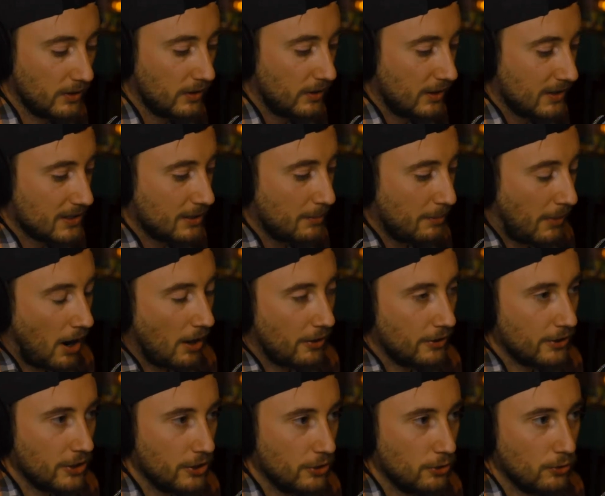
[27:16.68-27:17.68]
does it bother
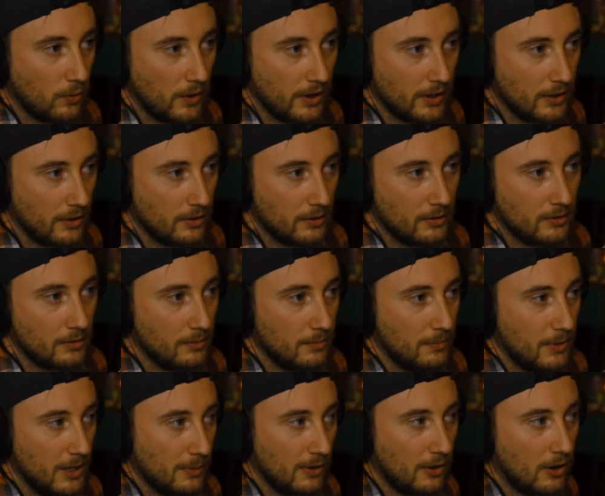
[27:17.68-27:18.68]
you when
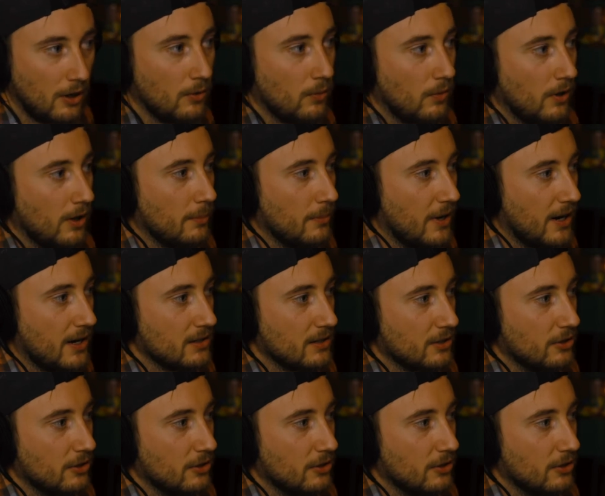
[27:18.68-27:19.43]
people aren't wearing masks?